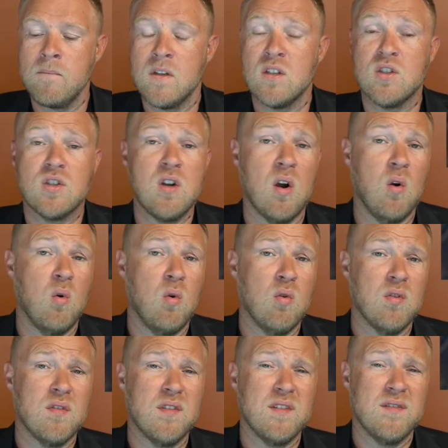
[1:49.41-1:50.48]

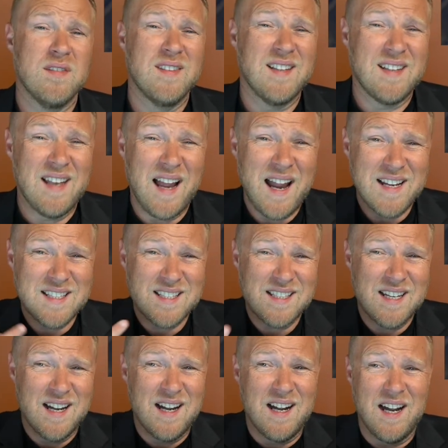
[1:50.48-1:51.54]
So the last
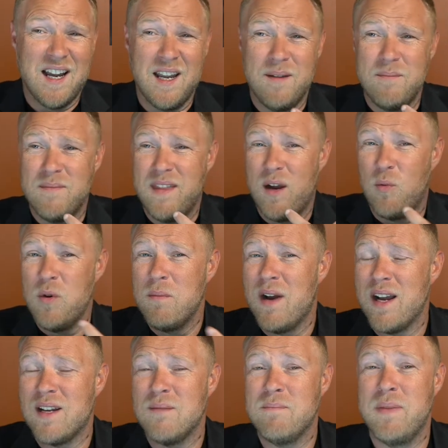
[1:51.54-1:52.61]
time that we
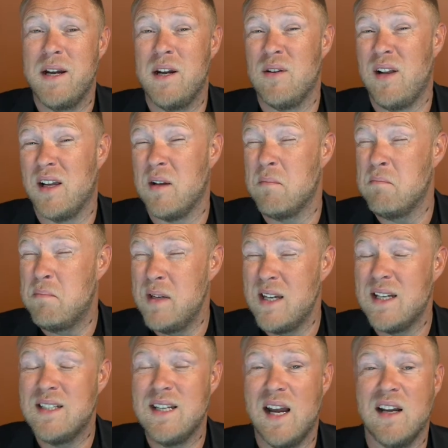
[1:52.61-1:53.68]
might compare like a
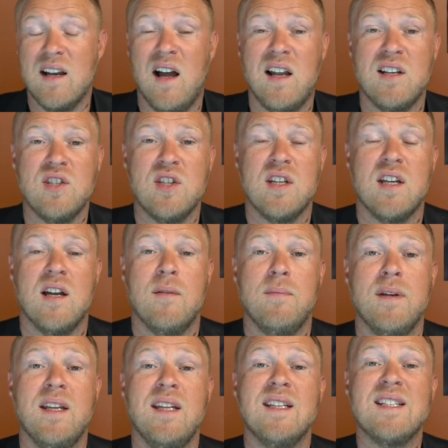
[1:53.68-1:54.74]
big technology
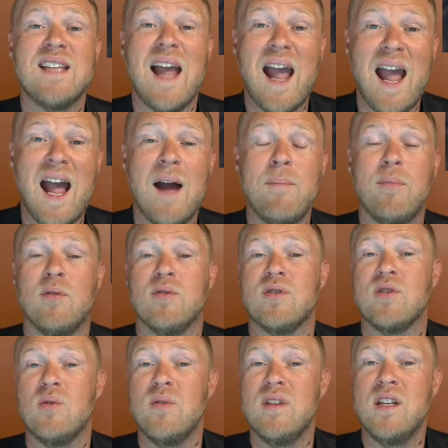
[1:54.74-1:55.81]
company is Apple.
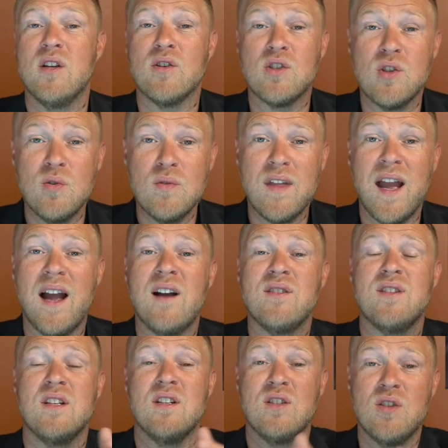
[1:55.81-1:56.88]
So in the year
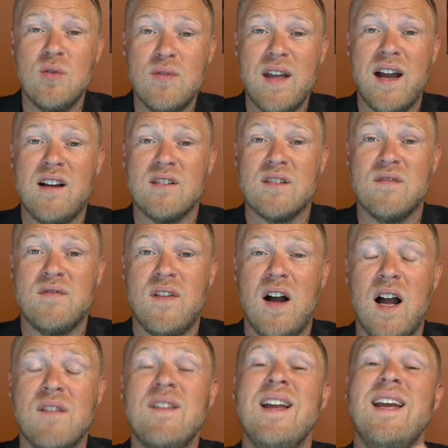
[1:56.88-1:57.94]
2000 and
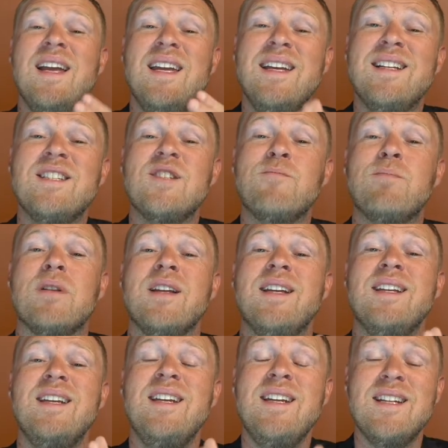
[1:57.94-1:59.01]
2005, it
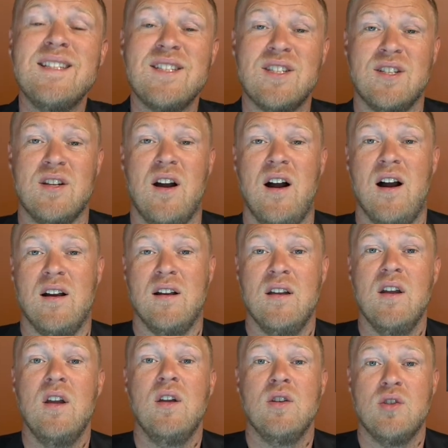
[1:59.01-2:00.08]
split its stock
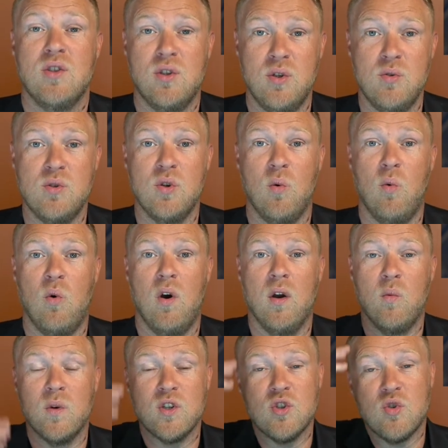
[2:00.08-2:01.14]
2 to 1,
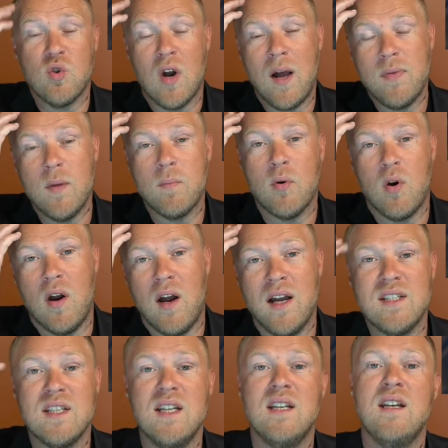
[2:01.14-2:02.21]
which dropped the
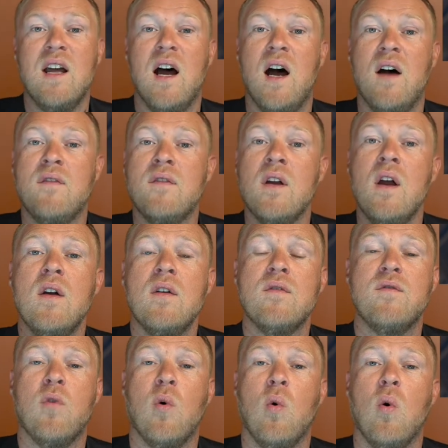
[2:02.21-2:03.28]
price enough
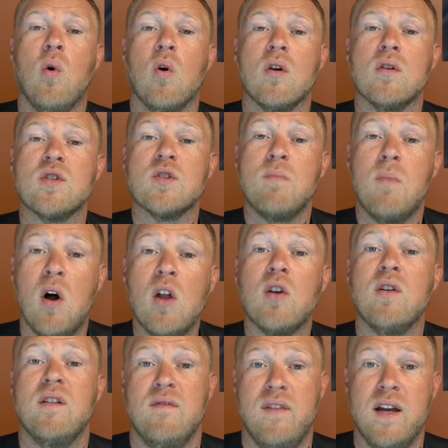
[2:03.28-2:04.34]
for smaller
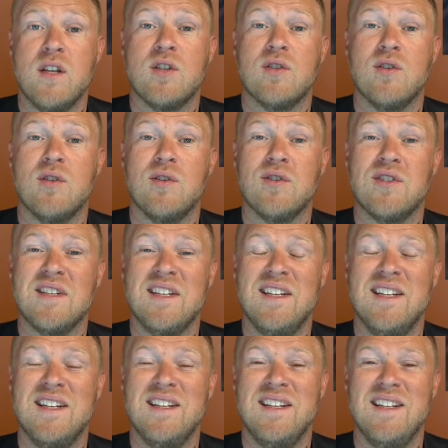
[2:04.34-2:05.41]
investors to
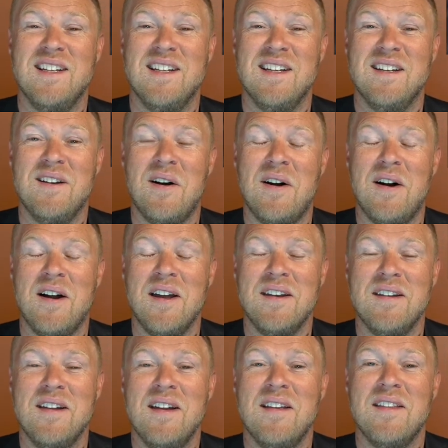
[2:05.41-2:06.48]
get in
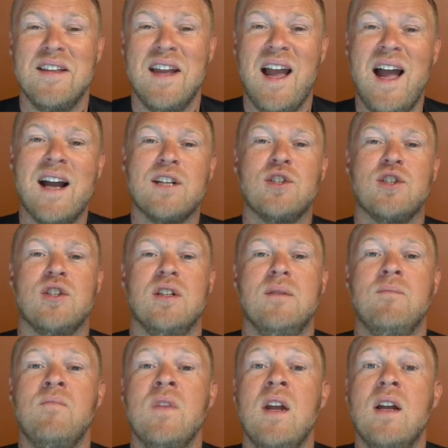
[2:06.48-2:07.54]
on the action.
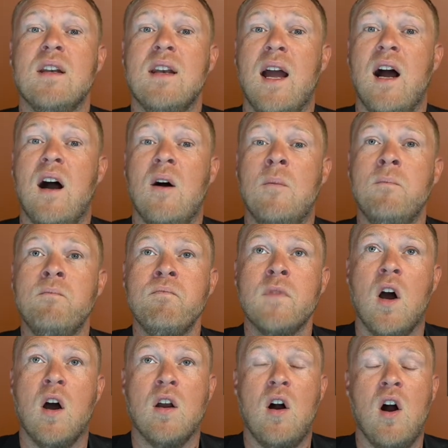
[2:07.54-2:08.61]
Now,
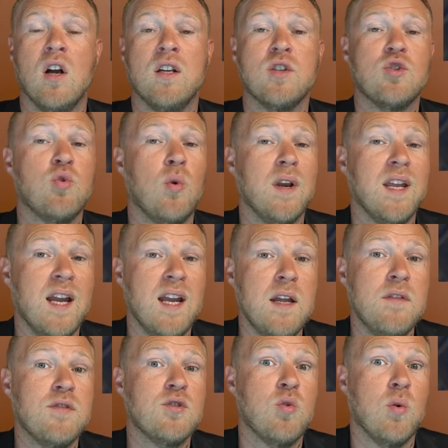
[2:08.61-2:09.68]
on August
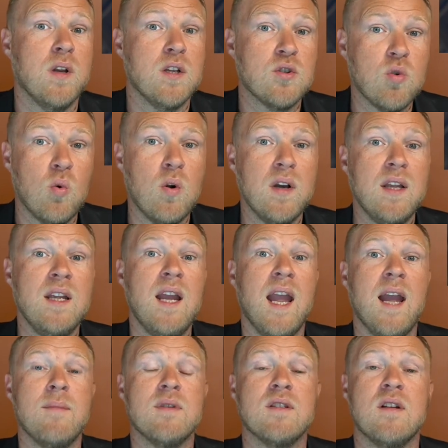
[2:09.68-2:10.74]
28th, 2020,
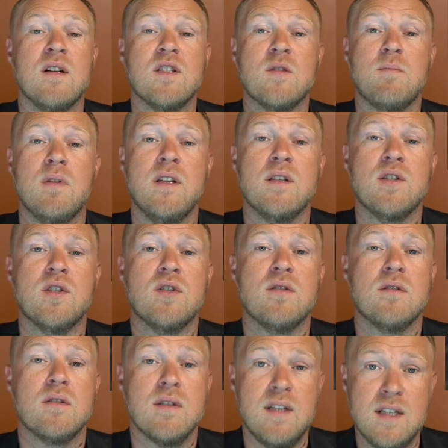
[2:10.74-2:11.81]
Amazon split
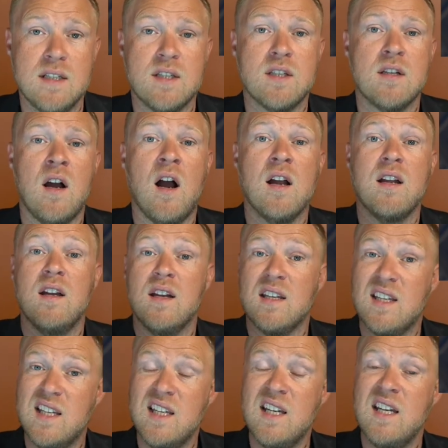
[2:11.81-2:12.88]
its stock
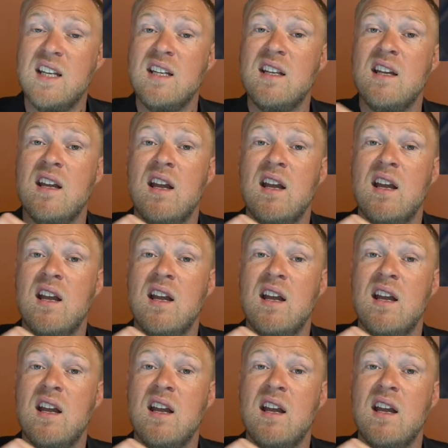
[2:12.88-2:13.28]
again,